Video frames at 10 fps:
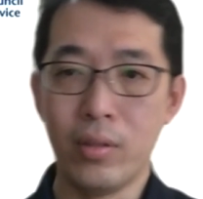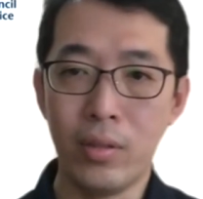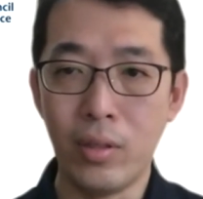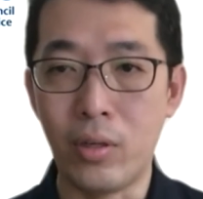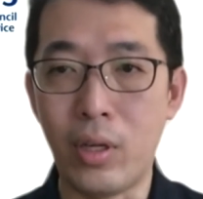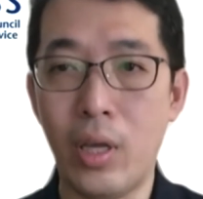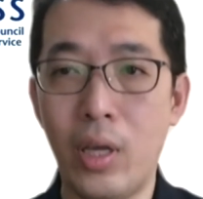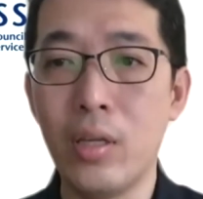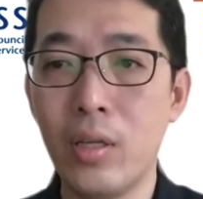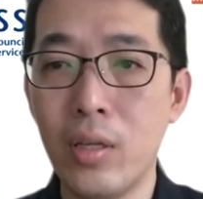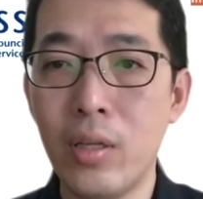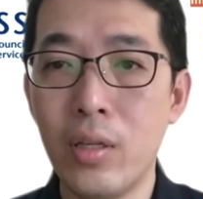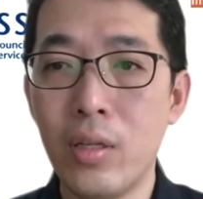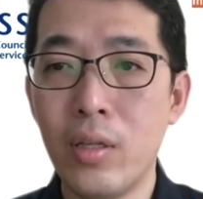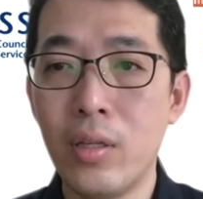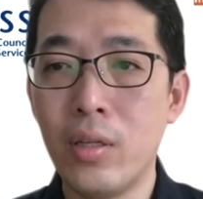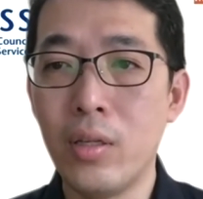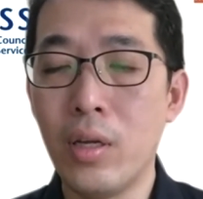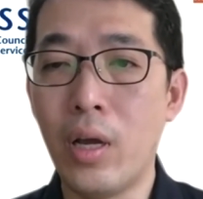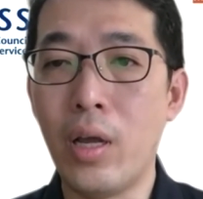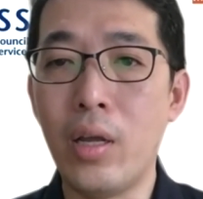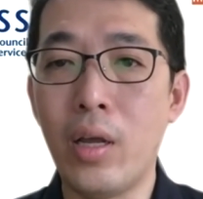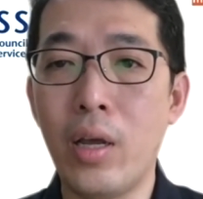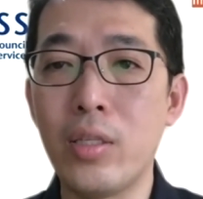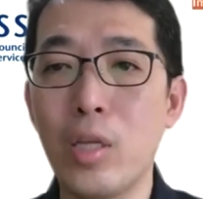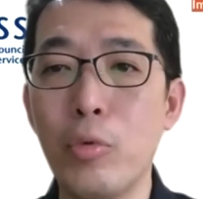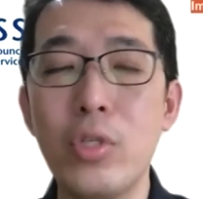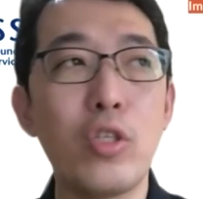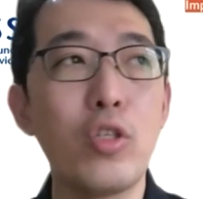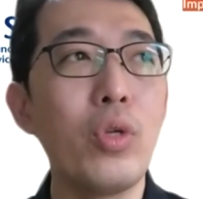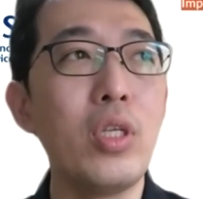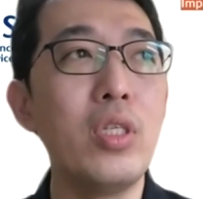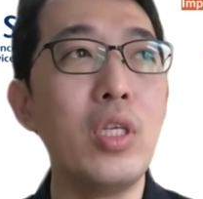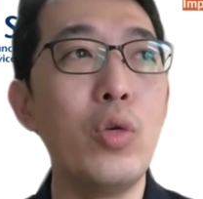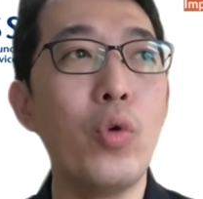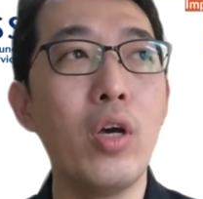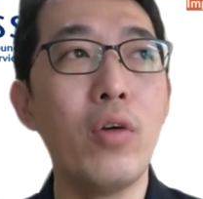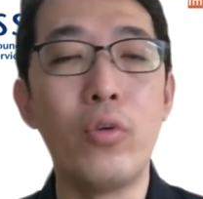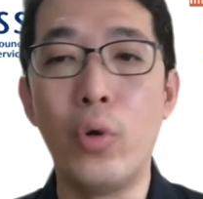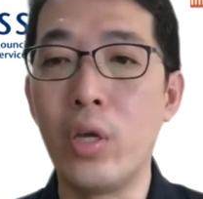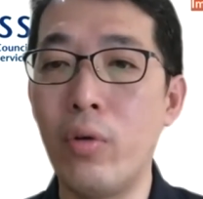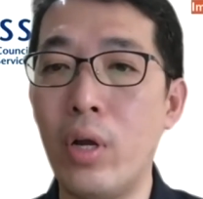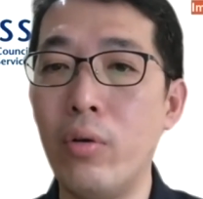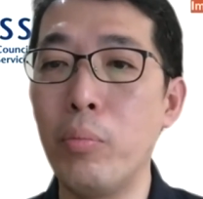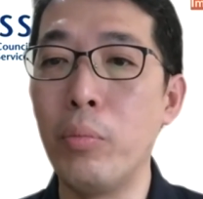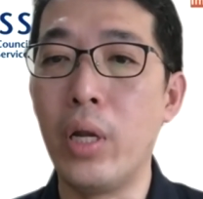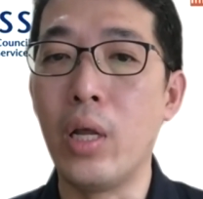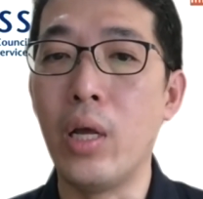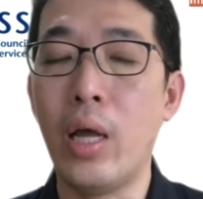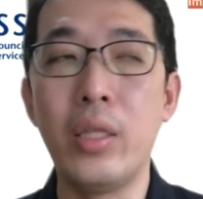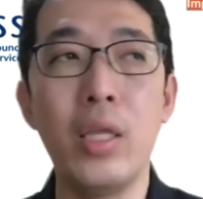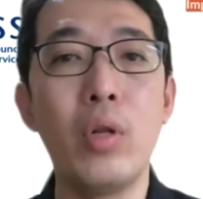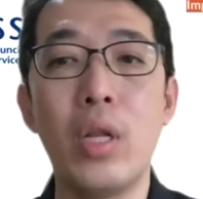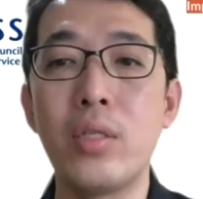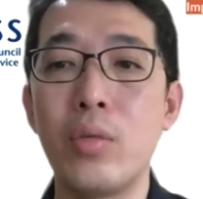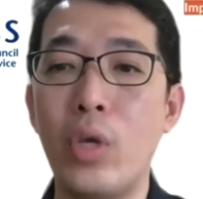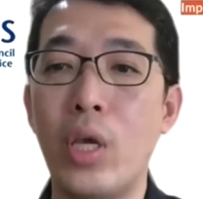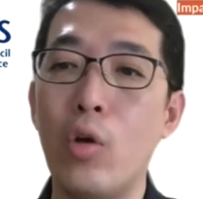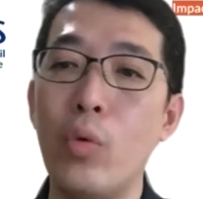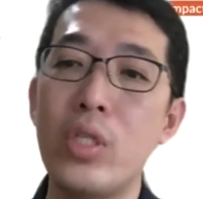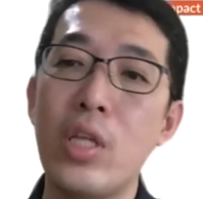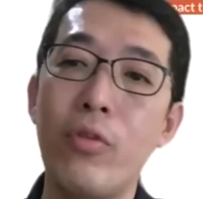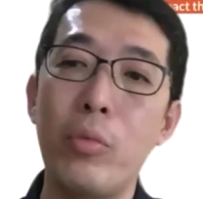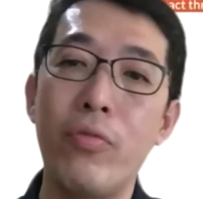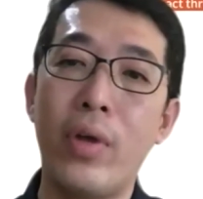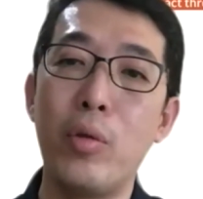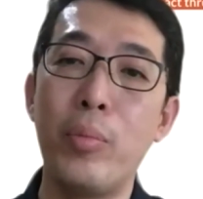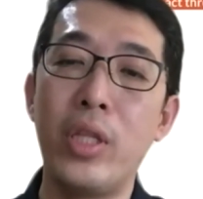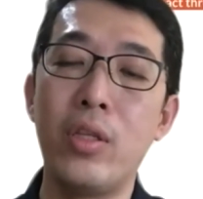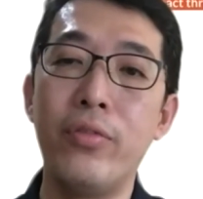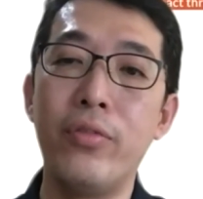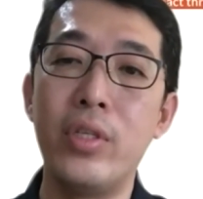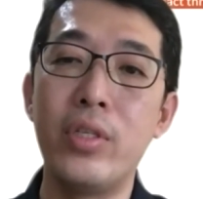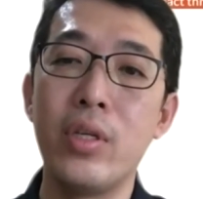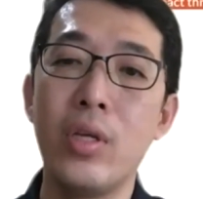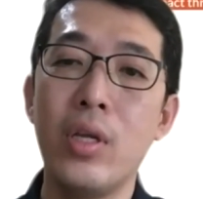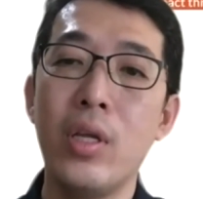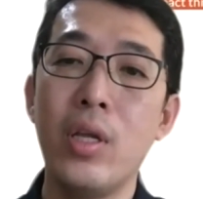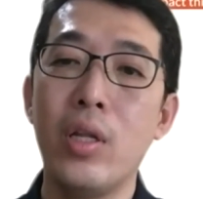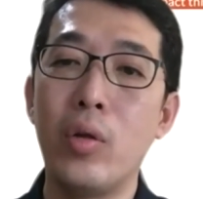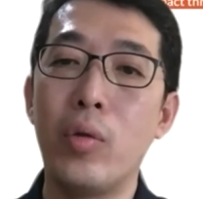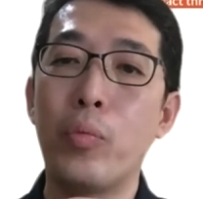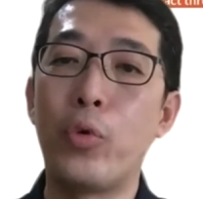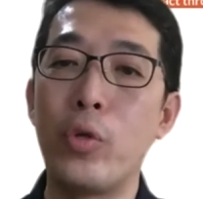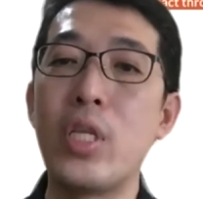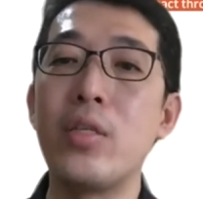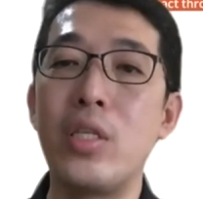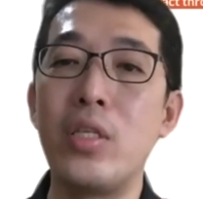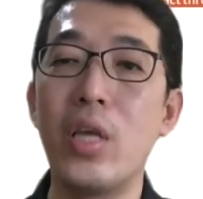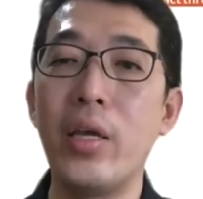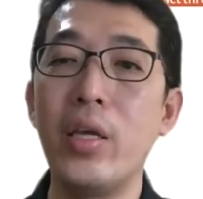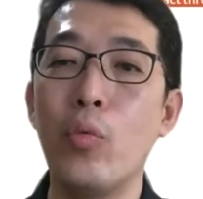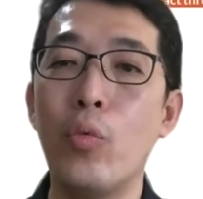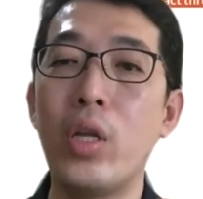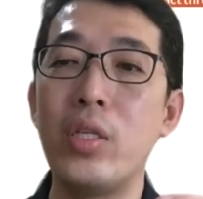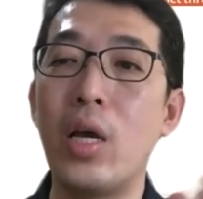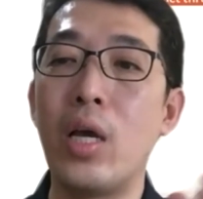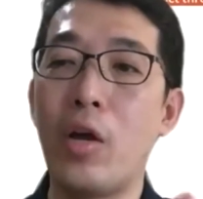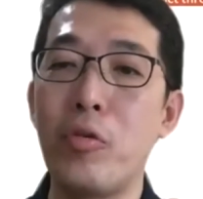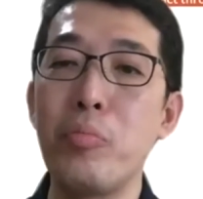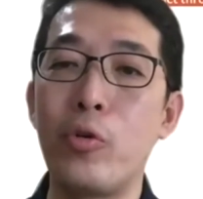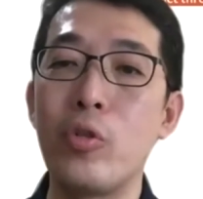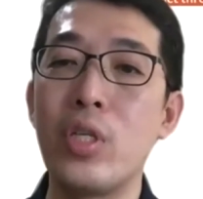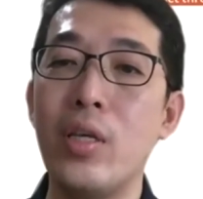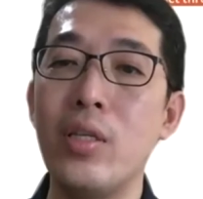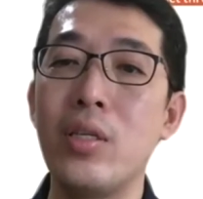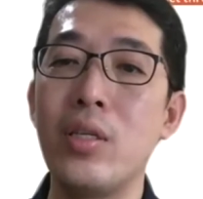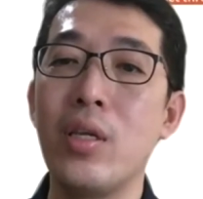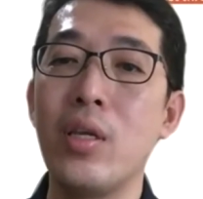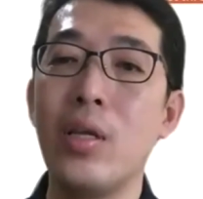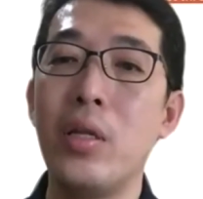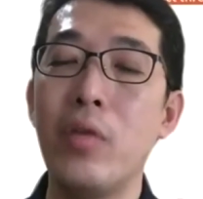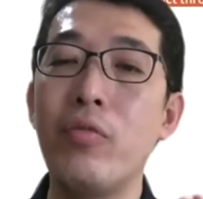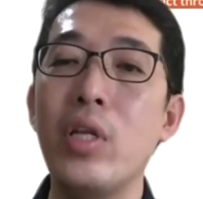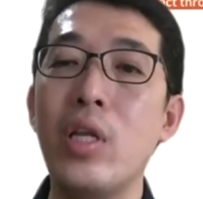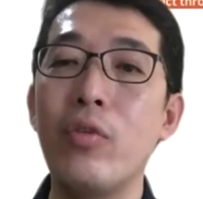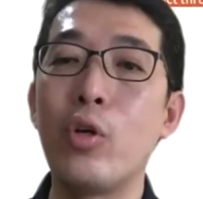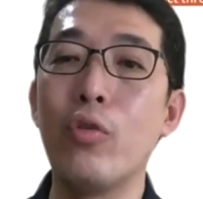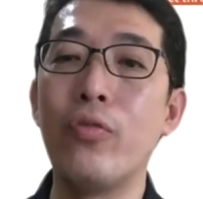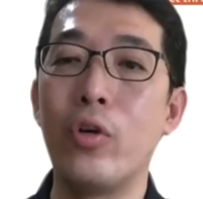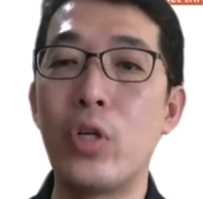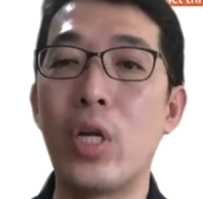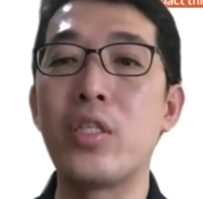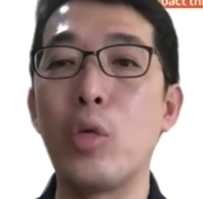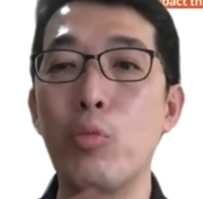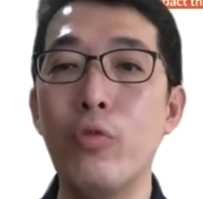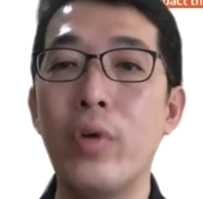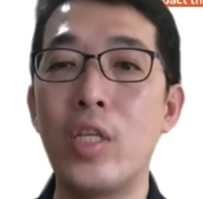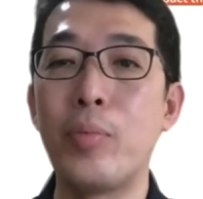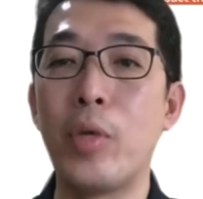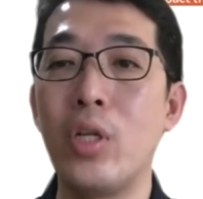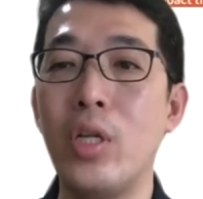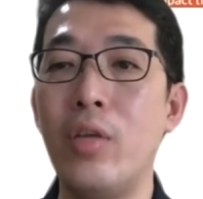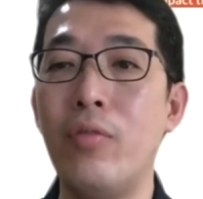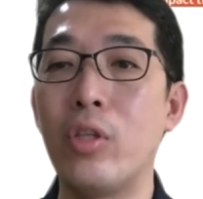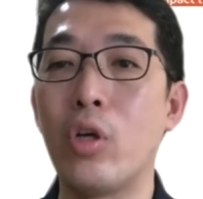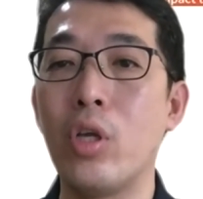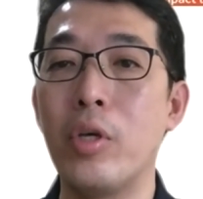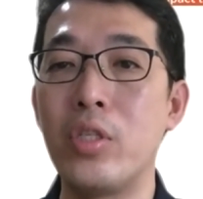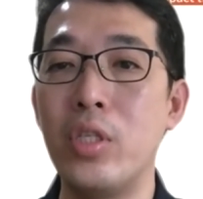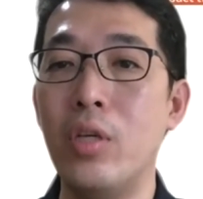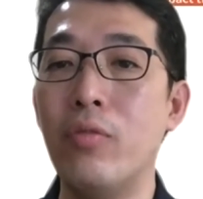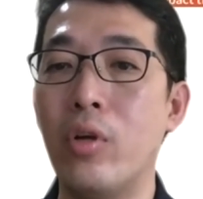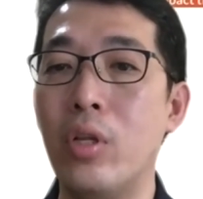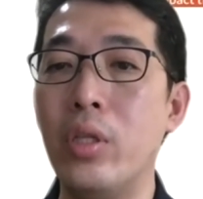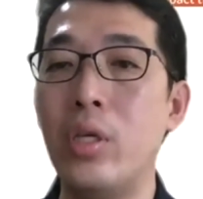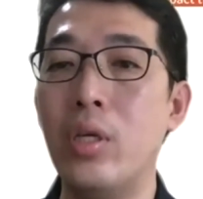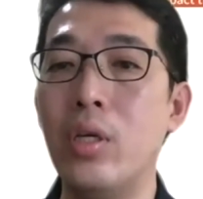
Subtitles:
Okay. I suppose there's no easy way of going around it, but I think we can always start from the fundamental first. Process design, what is their current process? Never go for a drastic move, especially if you're talking about senior volunteer.